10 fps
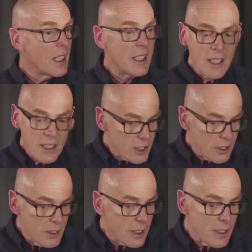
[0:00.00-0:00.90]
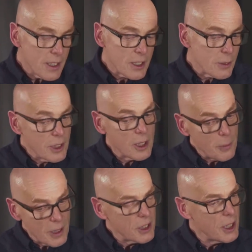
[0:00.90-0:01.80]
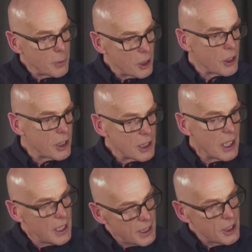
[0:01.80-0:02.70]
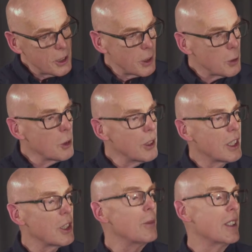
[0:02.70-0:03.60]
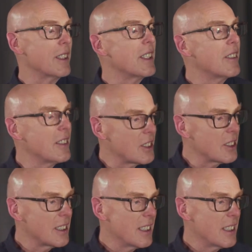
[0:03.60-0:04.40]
And that's fine, because the approach is, there's so much more in common than there is,